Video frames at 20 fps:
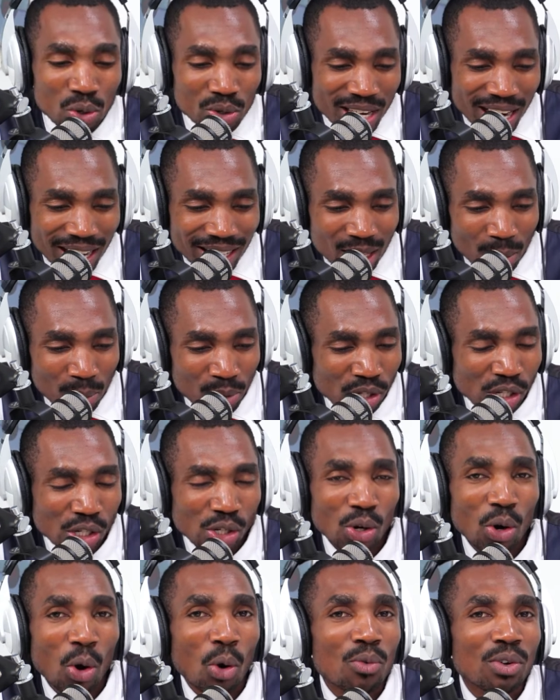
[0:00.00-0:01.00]
to take the
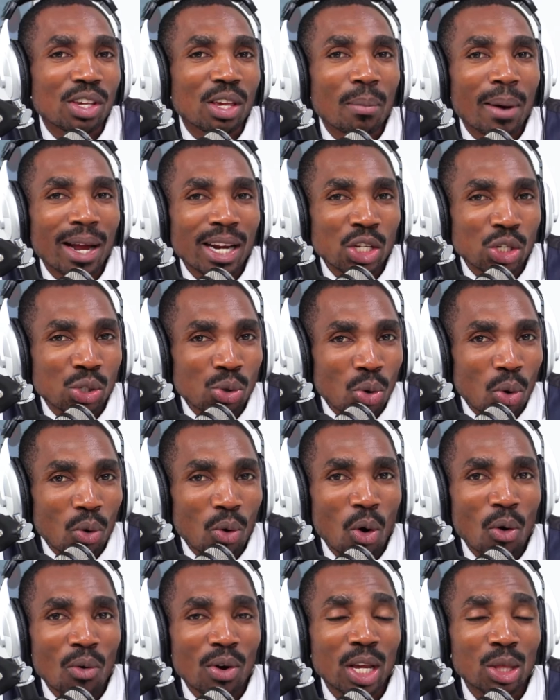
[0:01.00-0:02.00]
position of Kimani
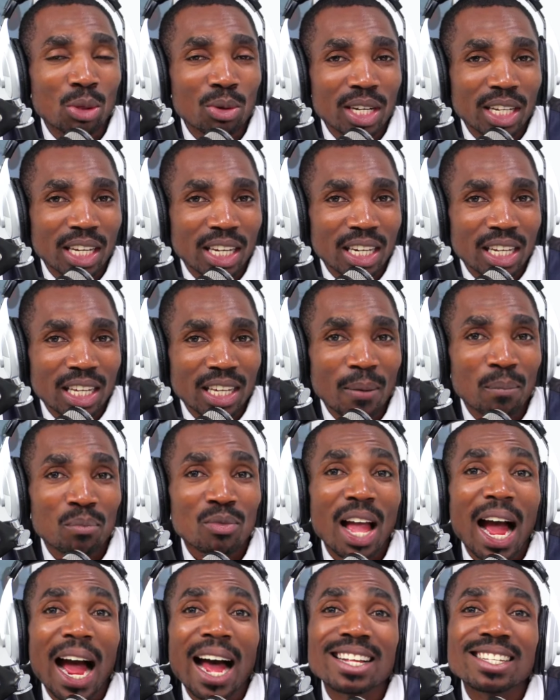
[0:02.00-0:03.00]
or Kithuri Kindiki
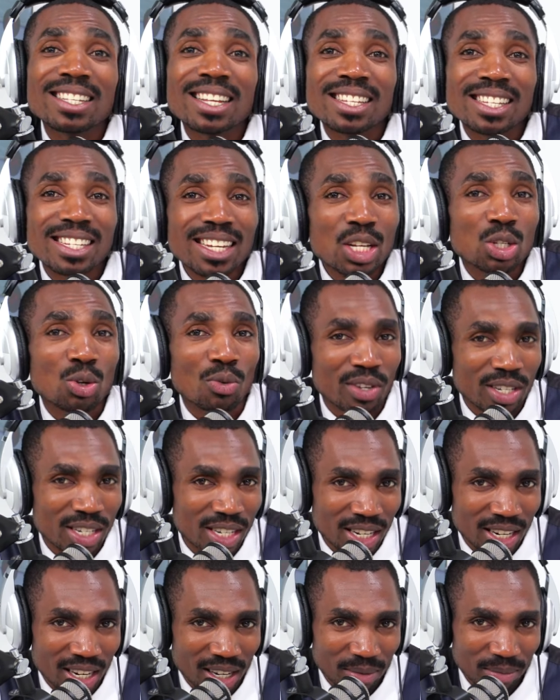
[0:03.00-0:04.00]
as the CS of
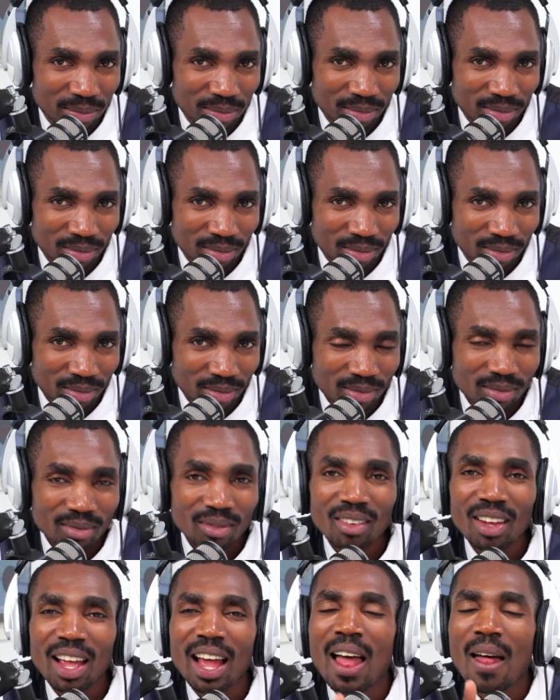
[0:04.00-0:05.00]
Interior.
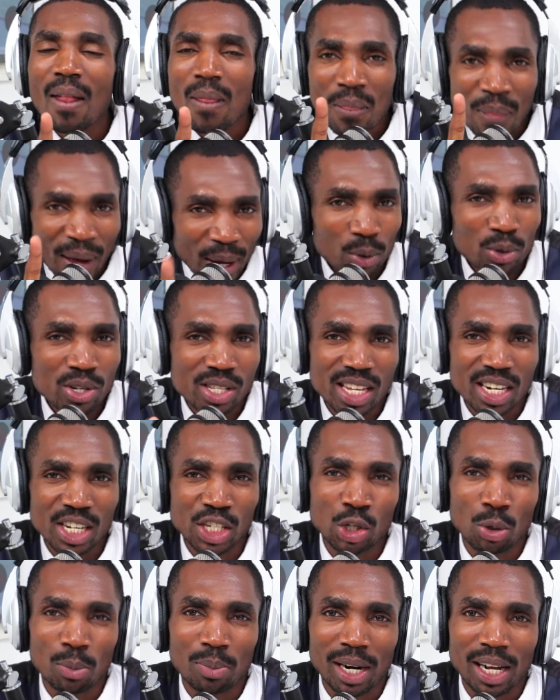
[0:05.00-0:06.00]
That was the
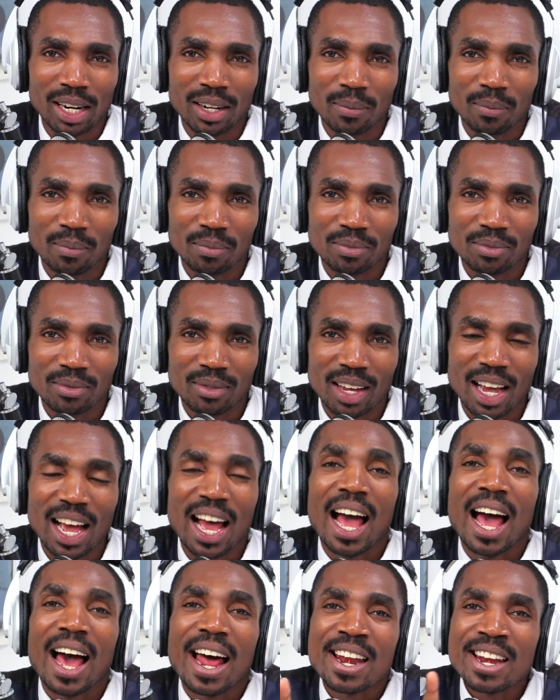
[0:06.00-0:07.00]
initial plan.
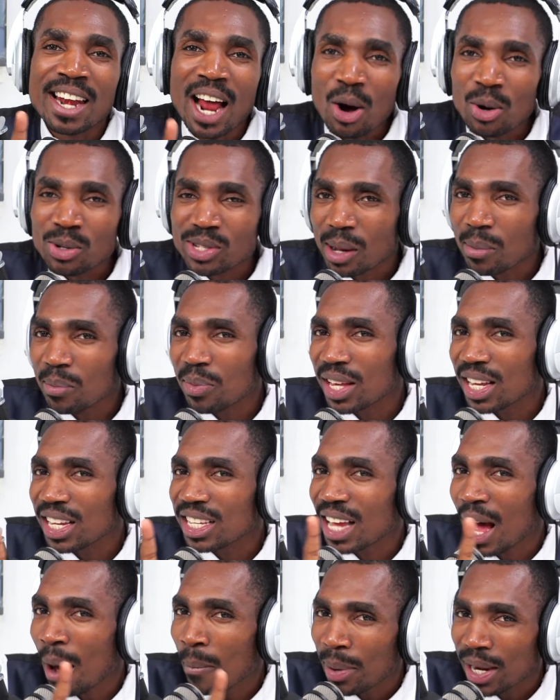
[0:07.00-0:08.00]
Now something
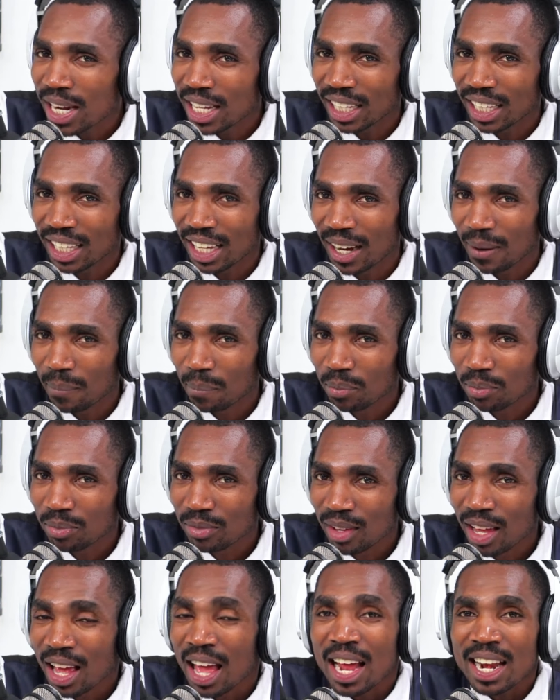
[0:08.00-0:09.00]
is happening here.
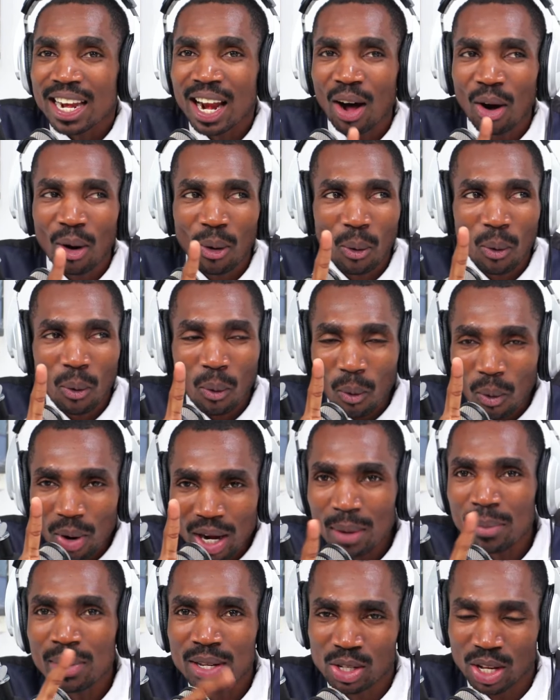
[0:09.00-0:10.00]
Now,
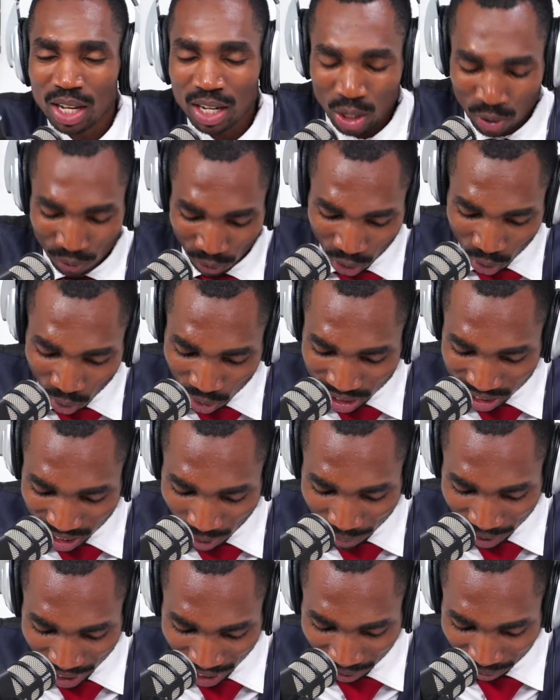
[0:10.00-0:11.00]
let me say, read for you what is
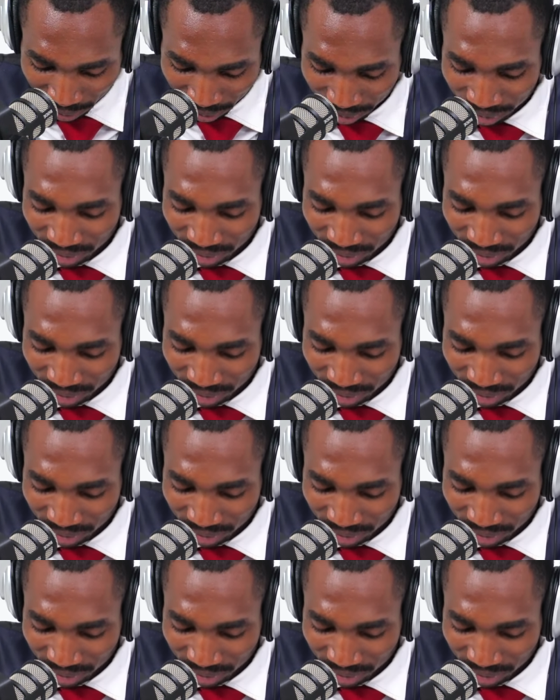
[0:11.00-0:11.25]
happening.